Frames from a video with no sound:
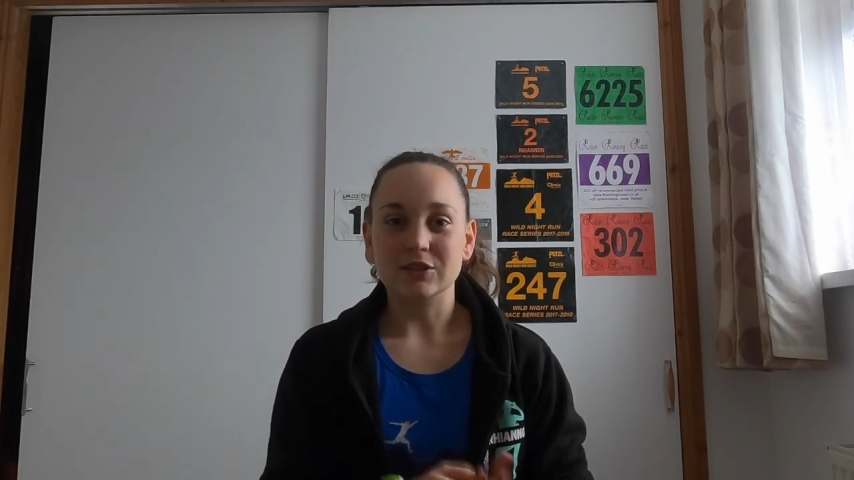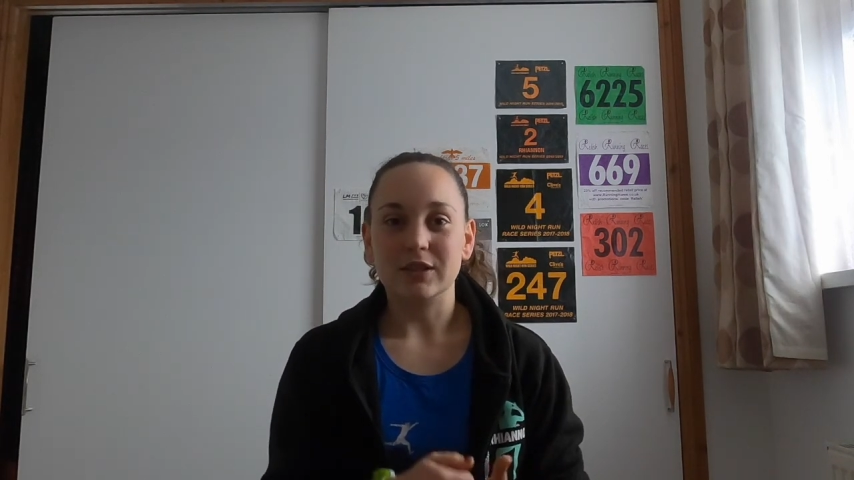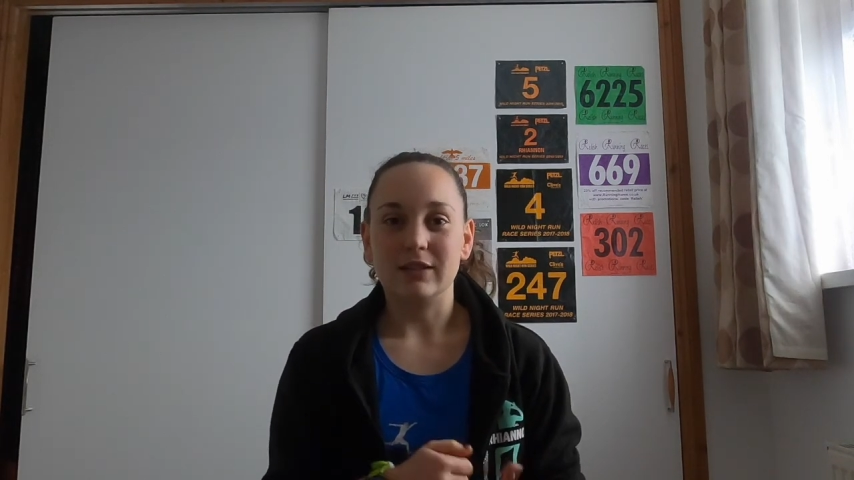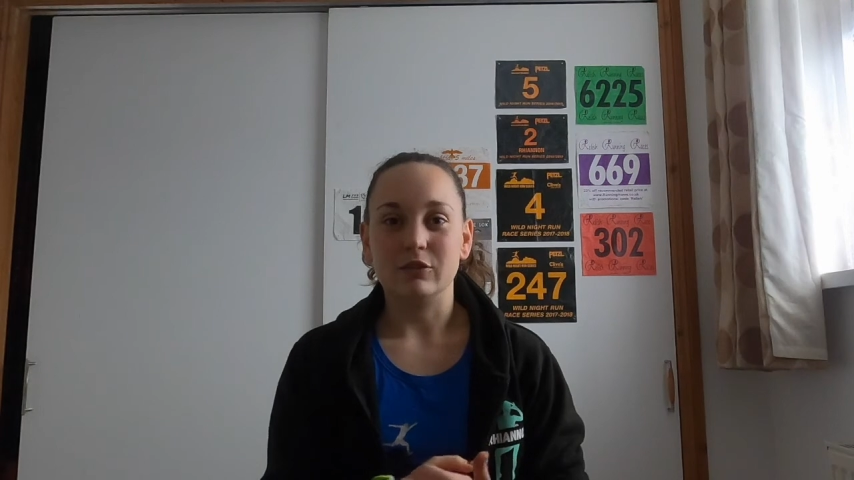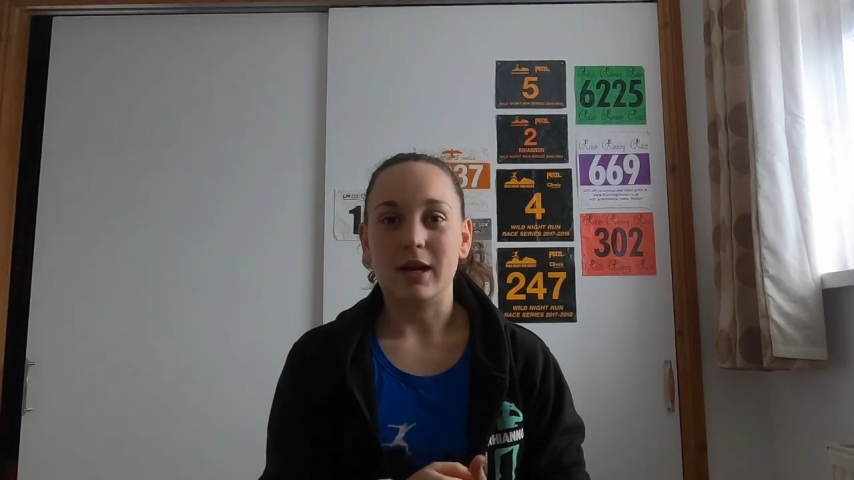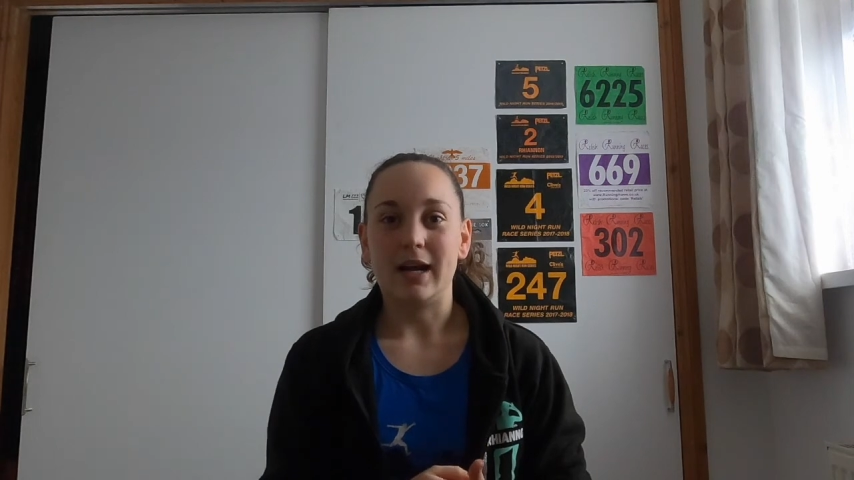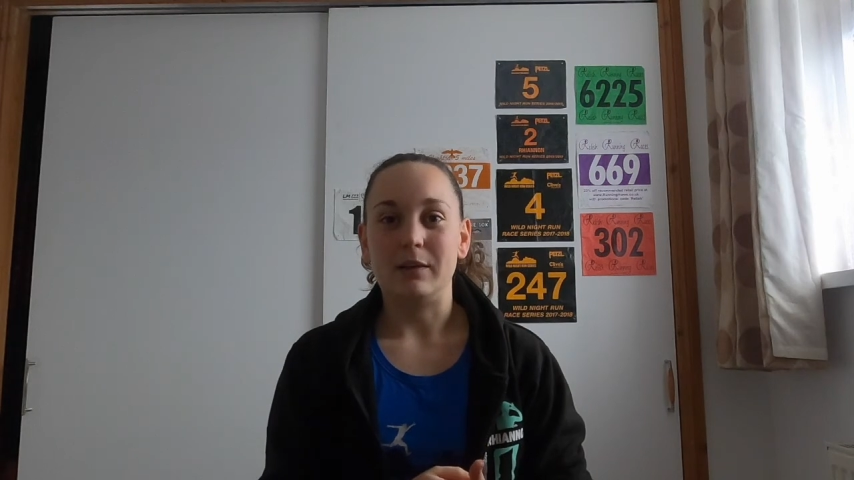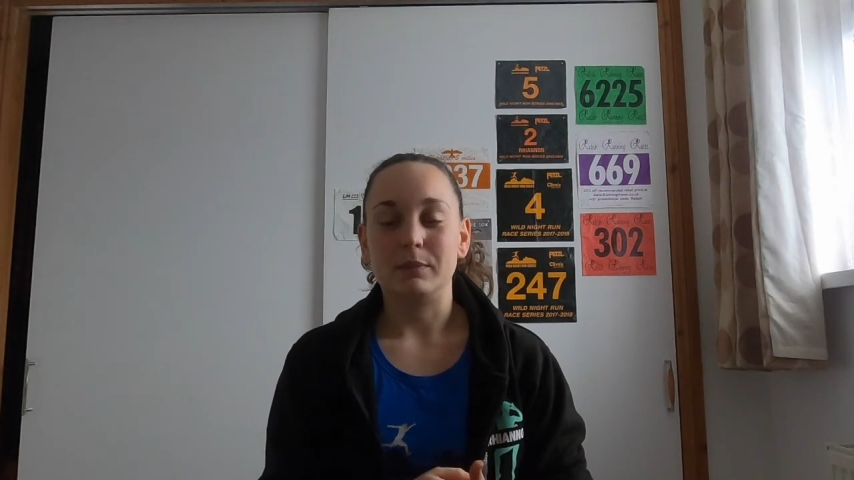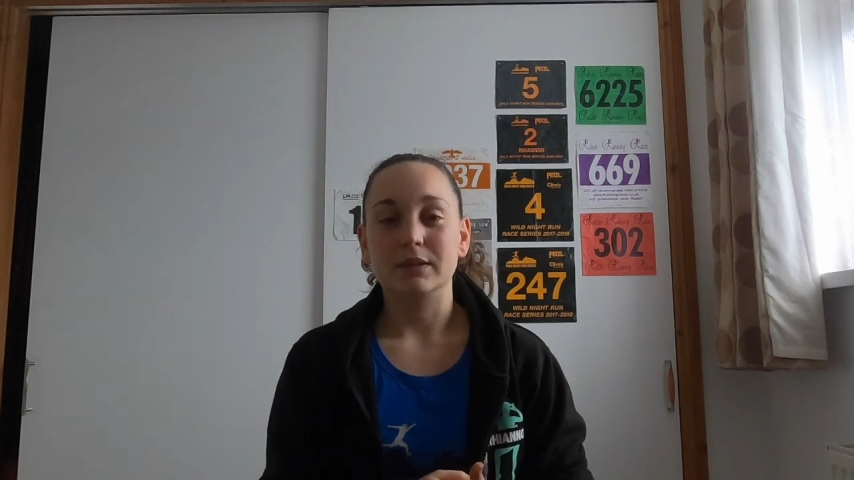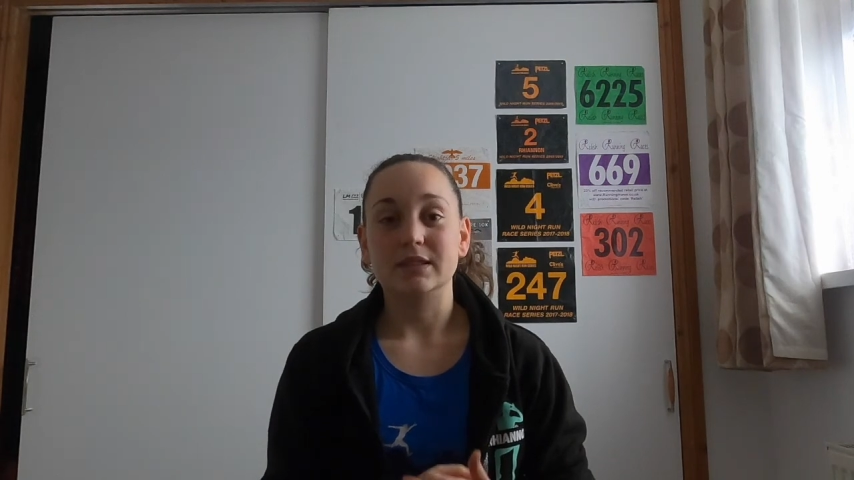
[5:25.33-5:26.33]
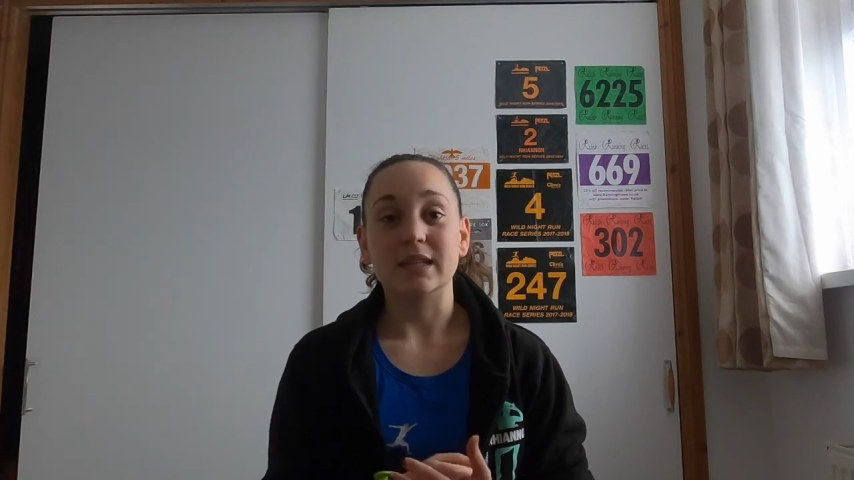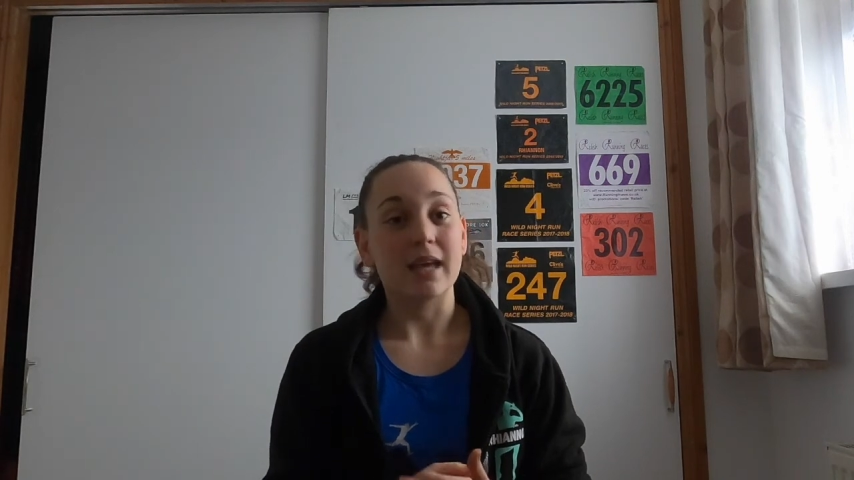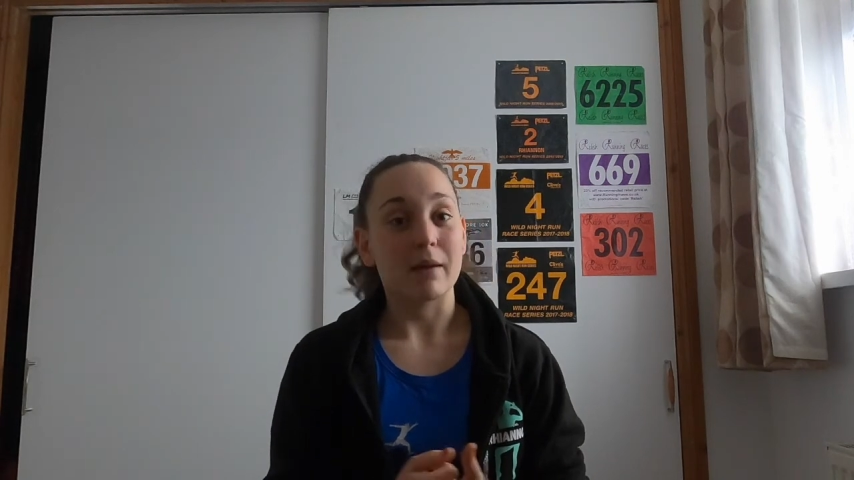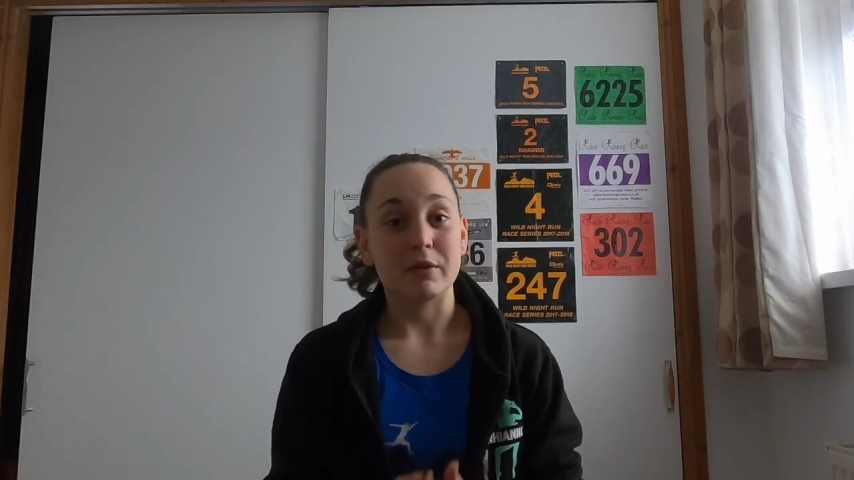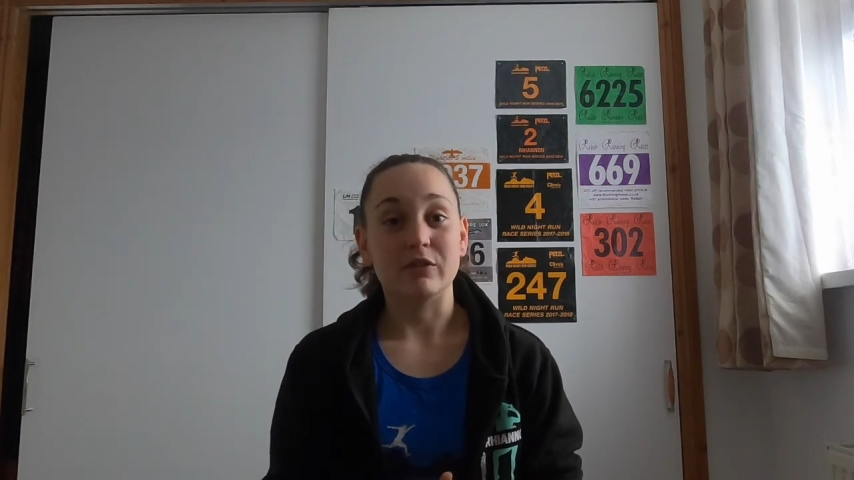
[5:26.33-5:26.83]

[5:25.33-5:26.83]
level app to get me